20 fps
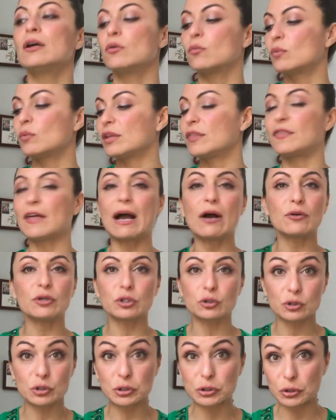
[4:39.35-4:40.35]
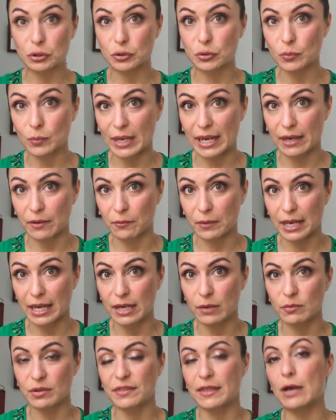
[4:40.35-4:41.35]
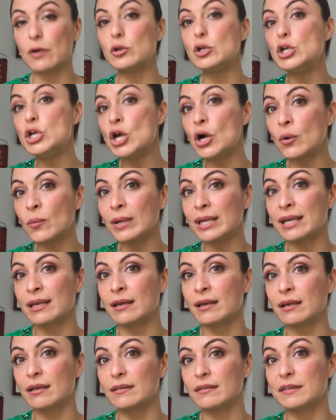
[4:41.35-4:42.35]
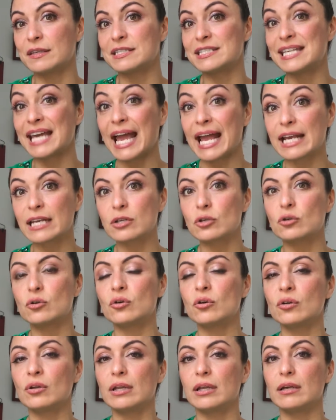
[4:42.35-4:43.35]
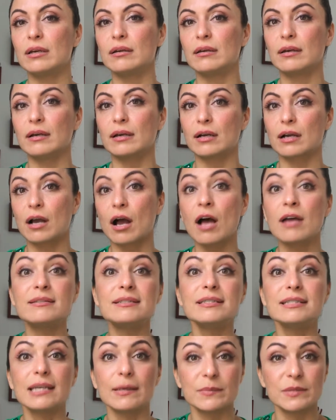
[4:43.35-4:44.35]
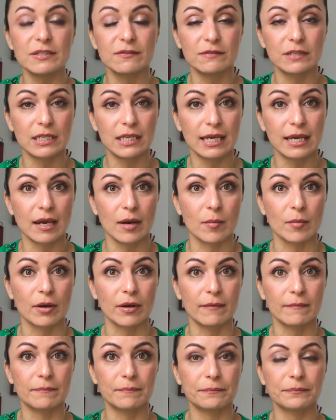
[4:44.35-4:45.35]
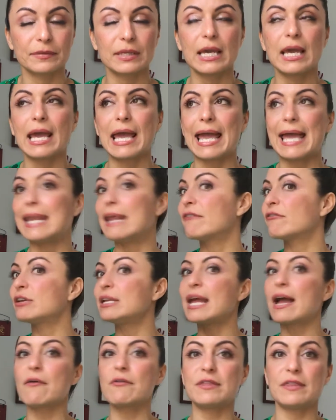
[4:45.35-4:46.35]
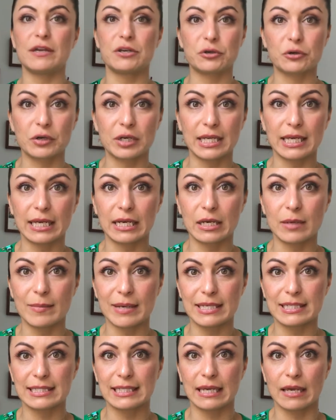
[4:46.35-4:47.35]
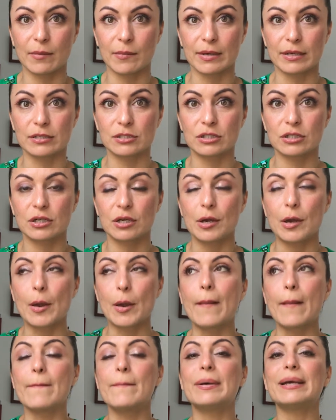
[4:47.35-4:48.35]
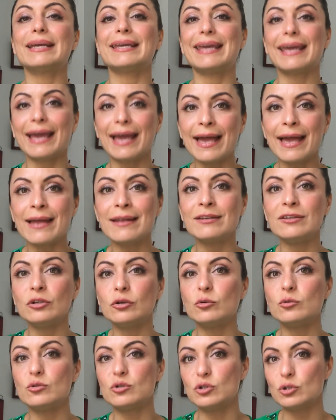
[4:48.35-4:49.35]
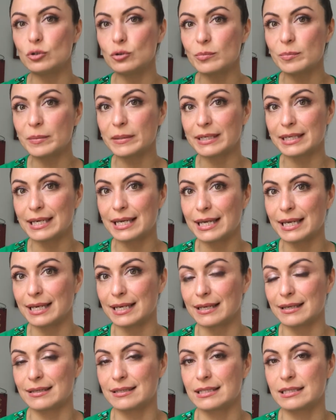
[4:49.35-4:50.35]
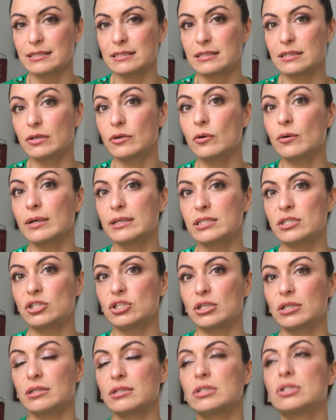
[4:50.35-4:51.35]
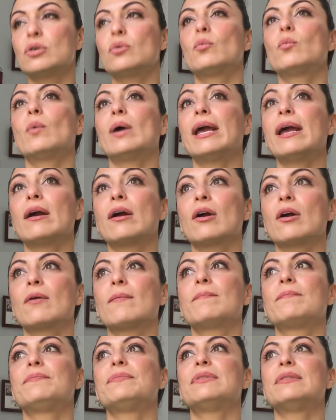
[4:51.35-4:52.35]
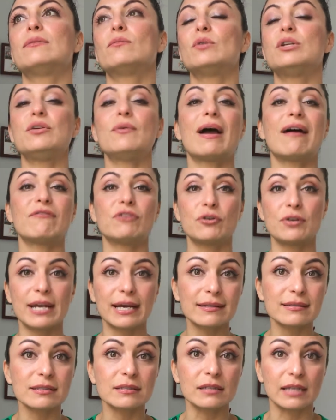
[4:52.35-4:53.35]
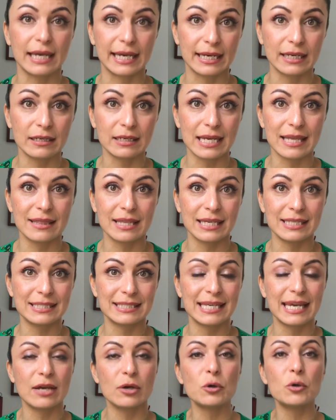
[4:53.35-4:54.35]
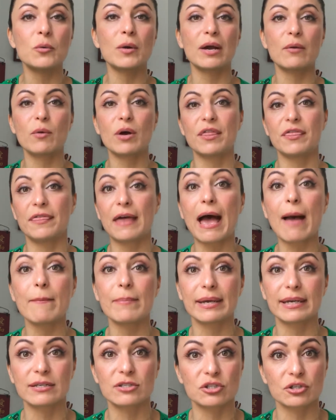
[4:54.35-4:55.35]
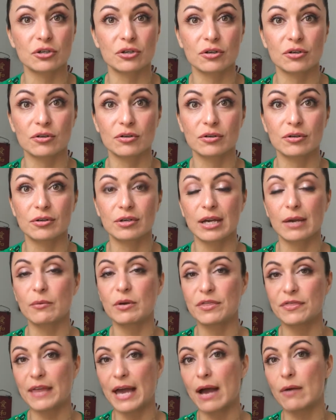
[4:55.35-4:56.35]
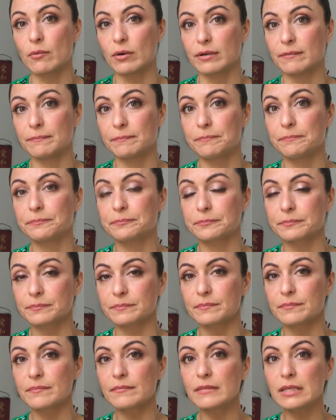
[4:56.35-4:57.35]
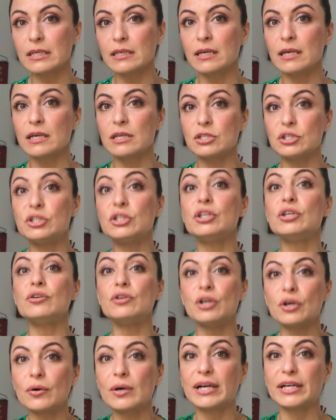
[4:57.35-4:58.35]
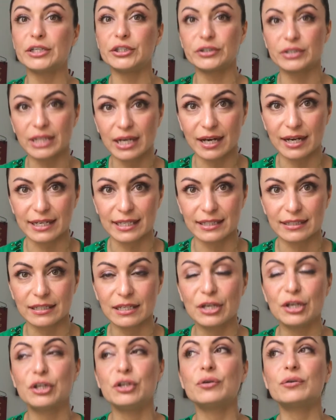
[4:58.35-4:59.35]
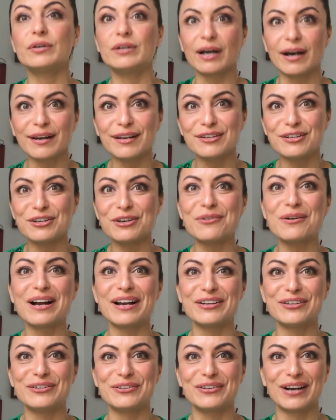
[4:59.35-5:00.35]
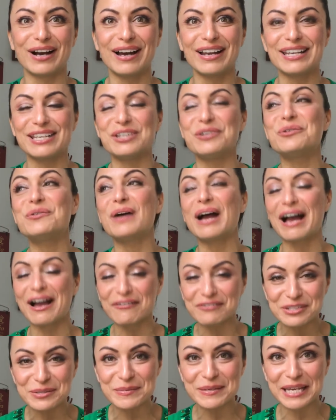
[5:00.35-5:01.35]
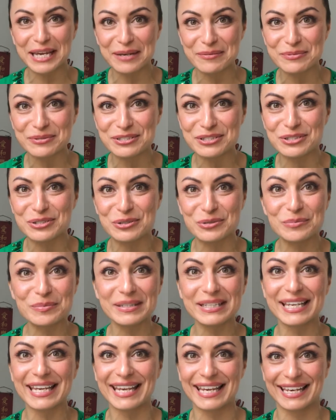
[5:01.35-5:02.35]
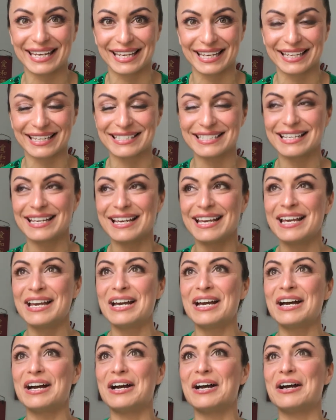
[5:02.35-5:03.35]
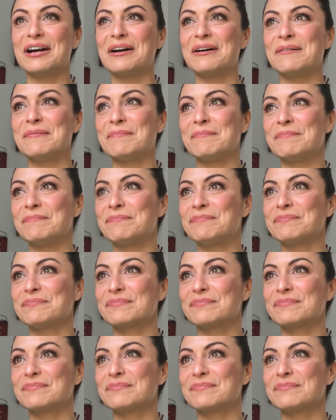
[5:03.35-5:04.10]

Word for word: without your certain way, right? Without knowing the technical concept of the camera. And every now and then you're gonna get an amazing image. But can you duplicate it is the question. To where, when you have your next client and they say, ooh, I want that picture, I want that one. Do you know how you got it? You gotta know how you got it. You have to be able to duplicate it. Um,